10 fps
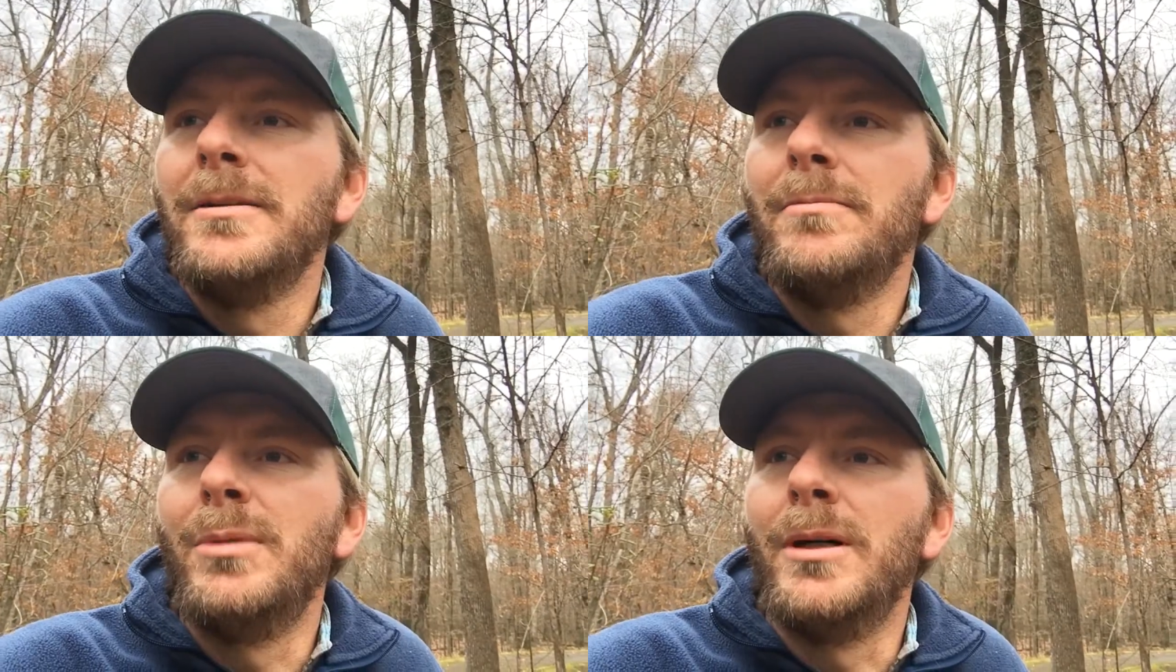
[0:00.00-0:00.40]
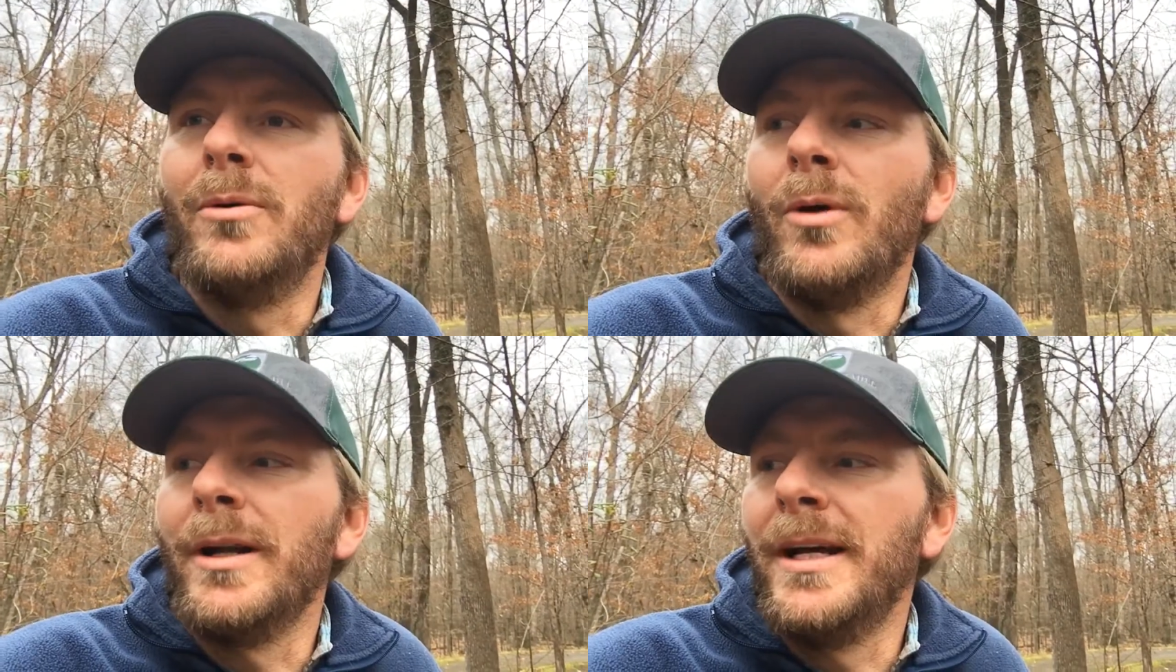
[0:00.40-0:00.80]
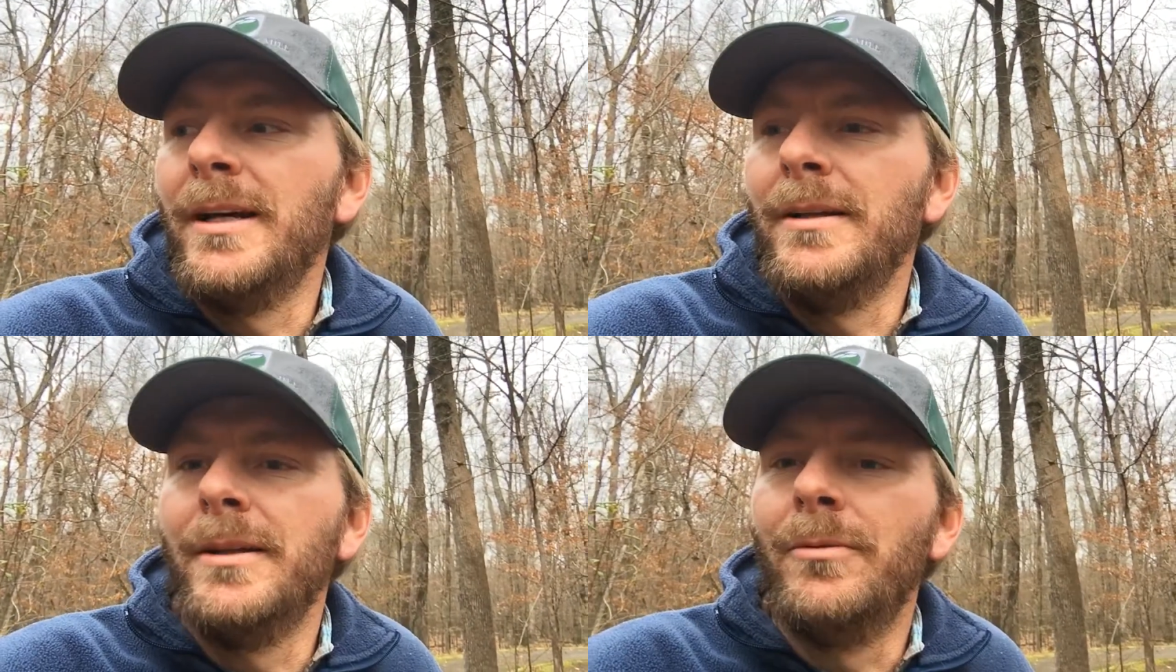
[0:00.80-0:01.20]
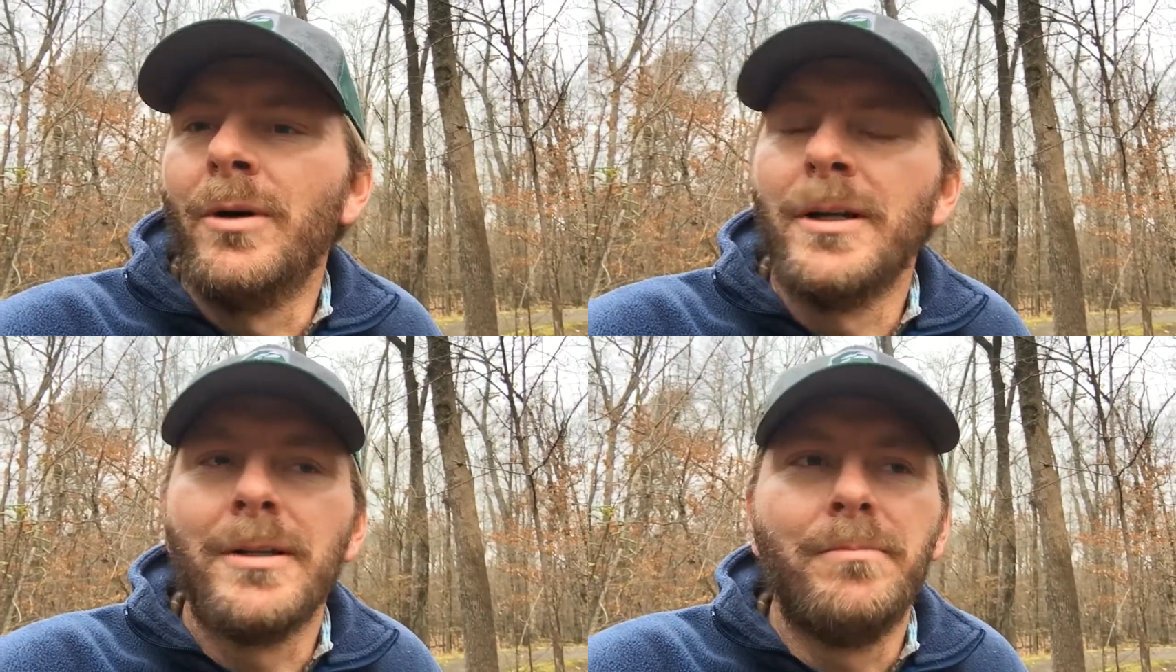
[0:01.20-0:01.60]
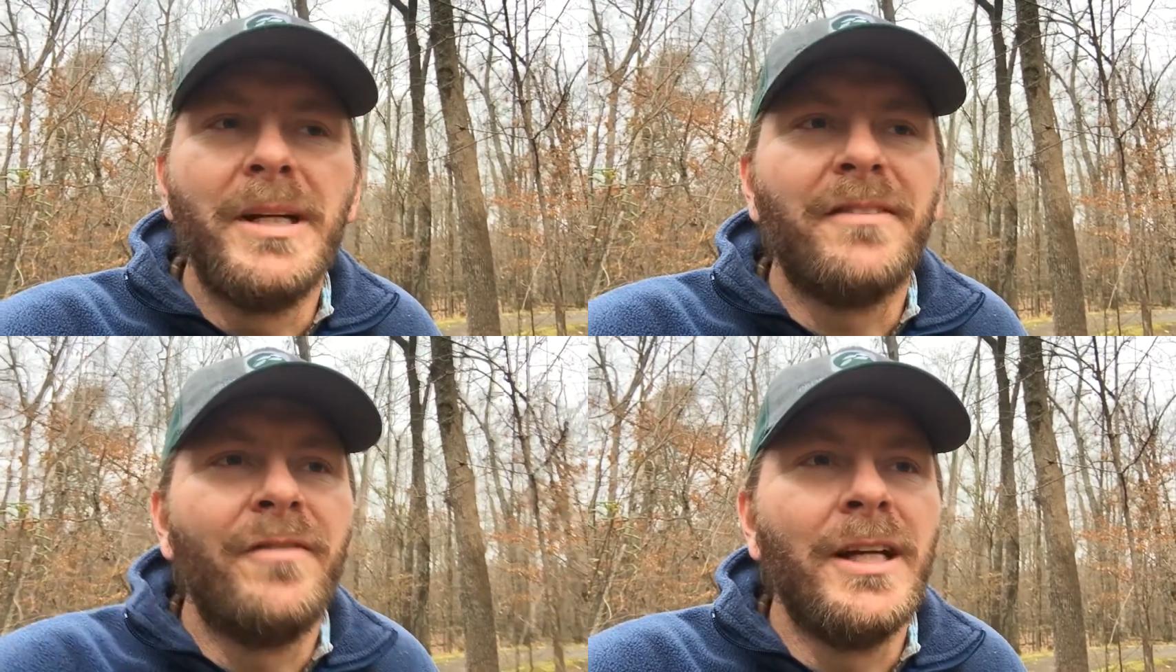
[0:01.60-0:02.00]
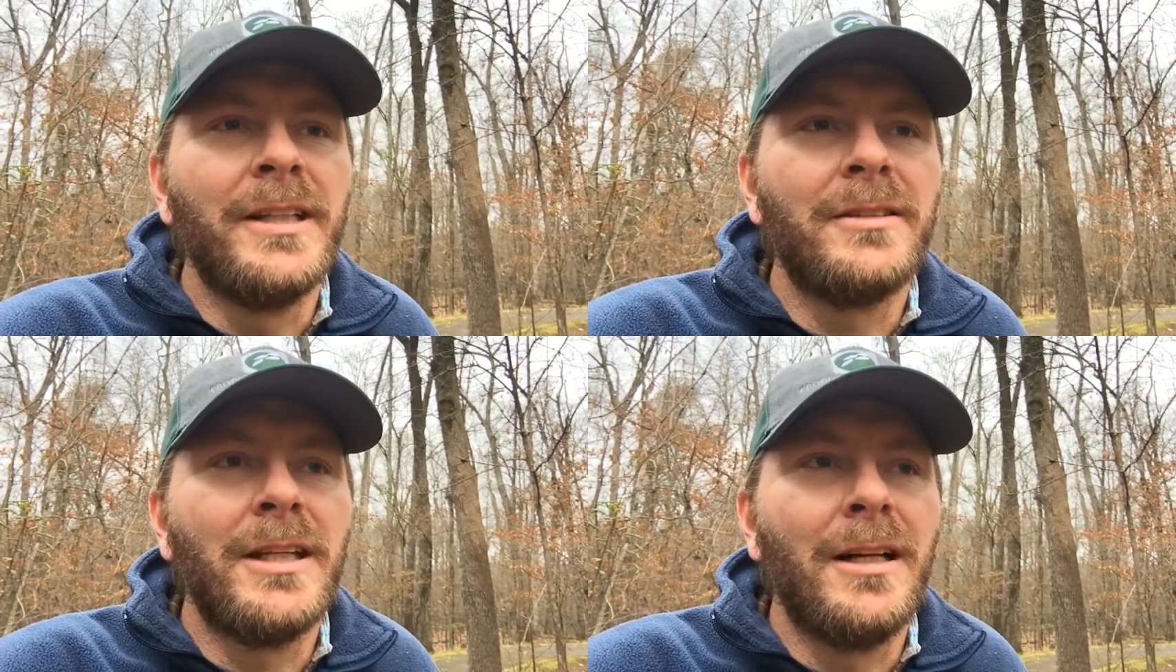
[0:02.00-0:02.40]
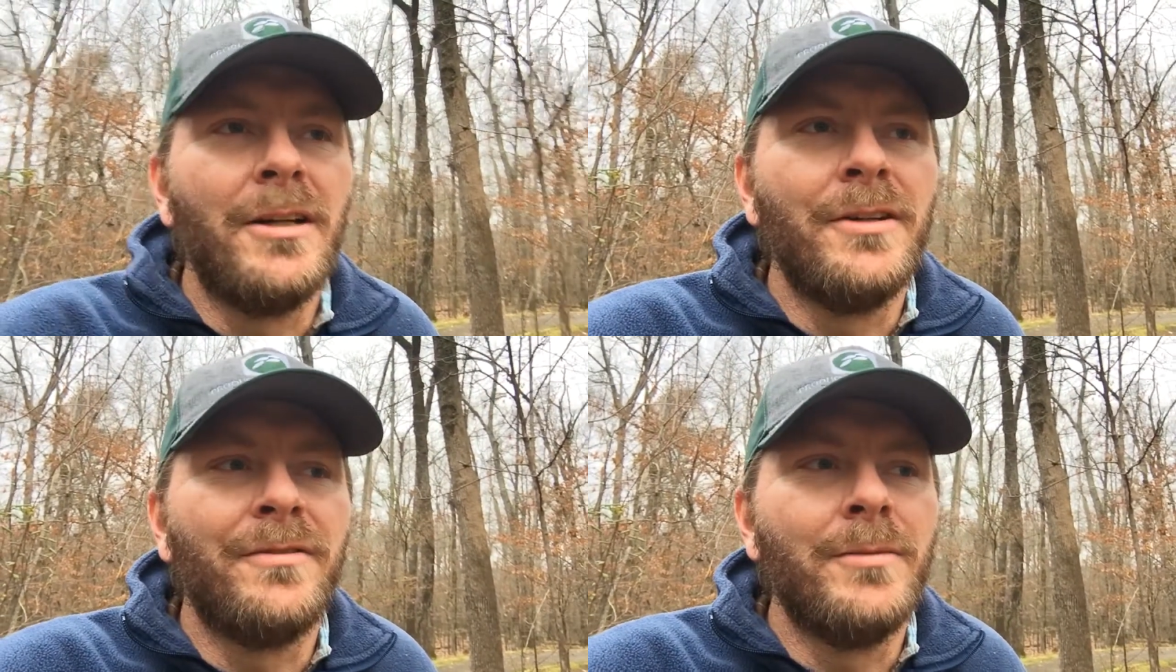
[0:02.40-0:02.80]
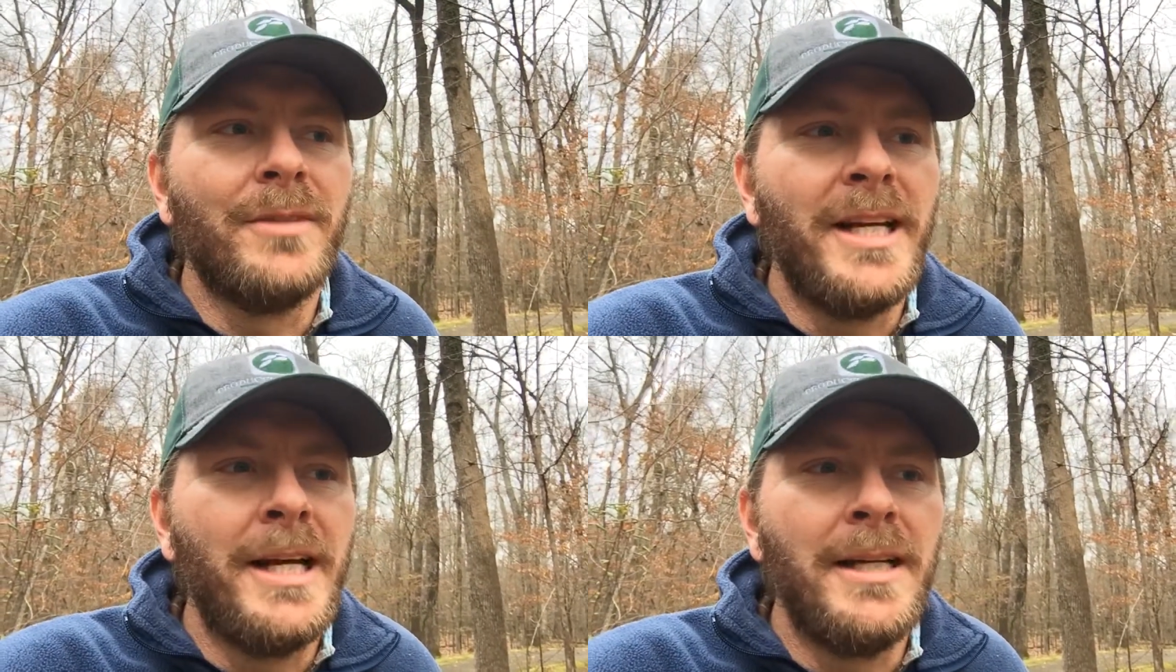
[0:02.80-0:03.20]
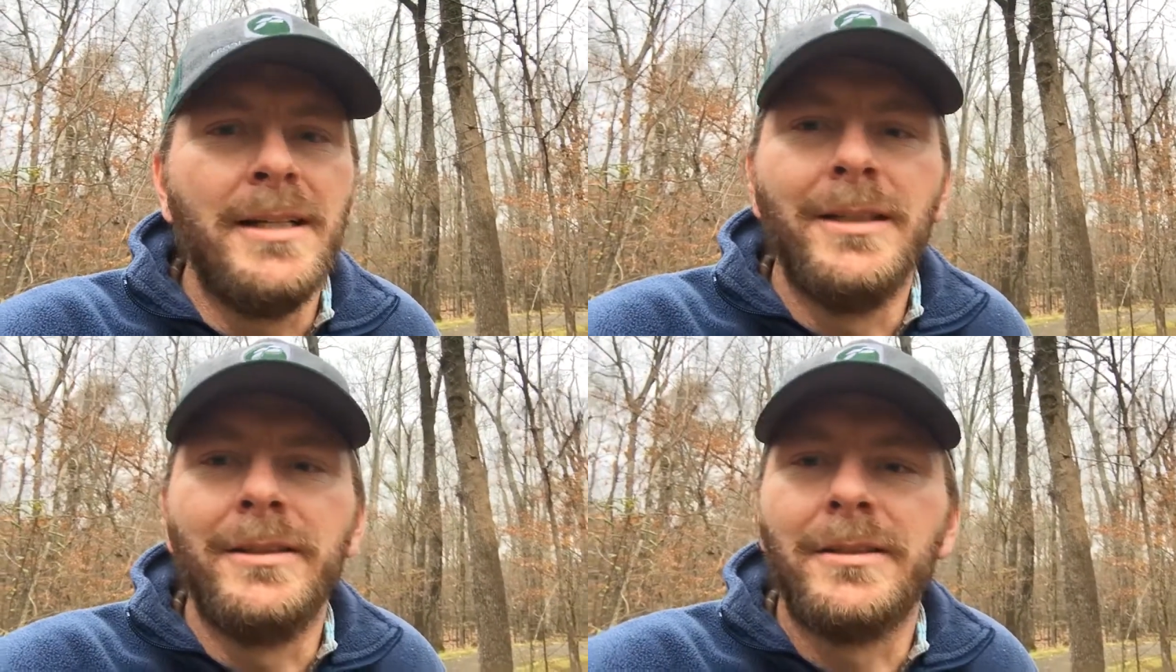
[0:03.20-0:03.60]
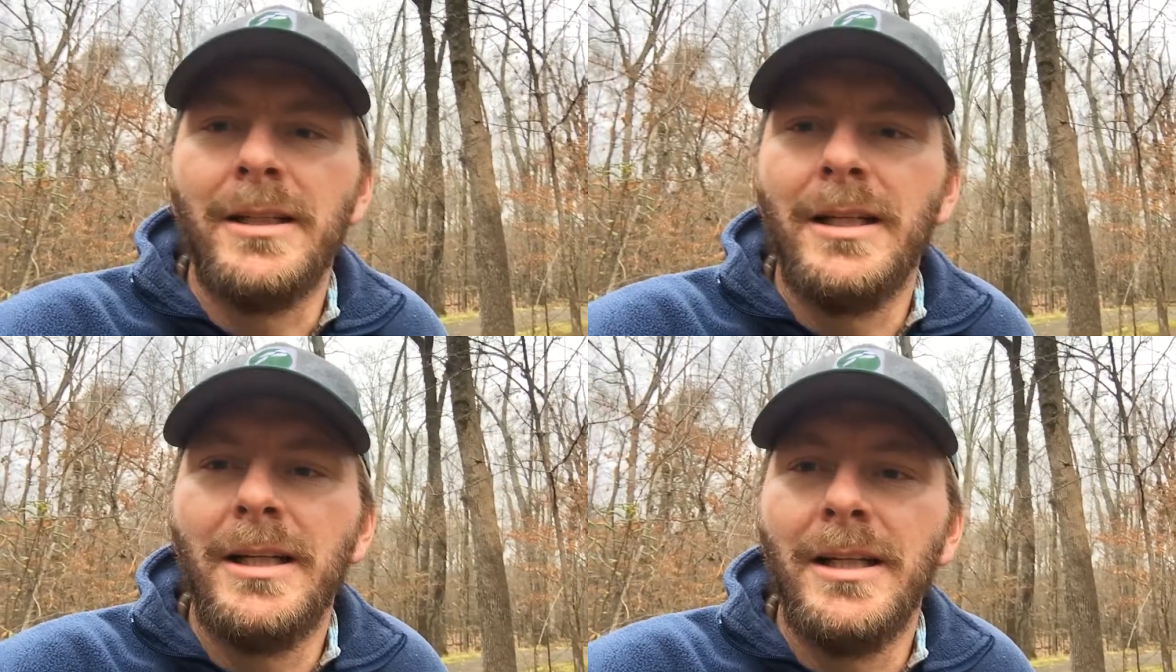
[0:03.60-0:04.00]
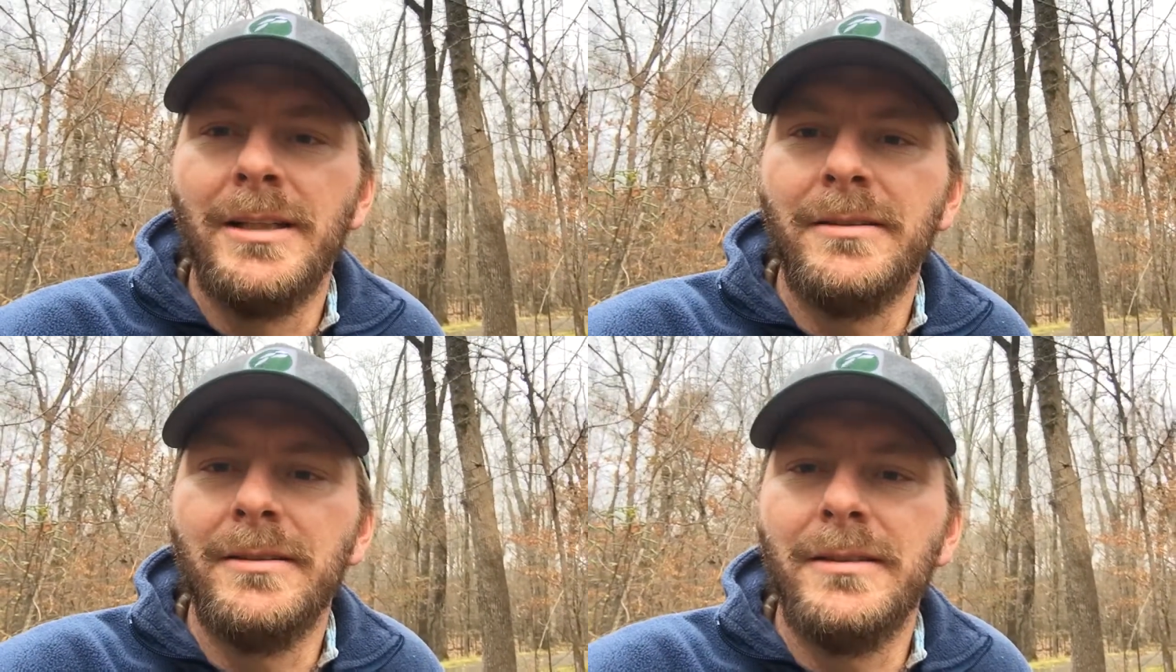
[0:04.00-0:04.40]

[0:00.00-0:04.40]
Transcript: But one of the big things that I learned from that is it's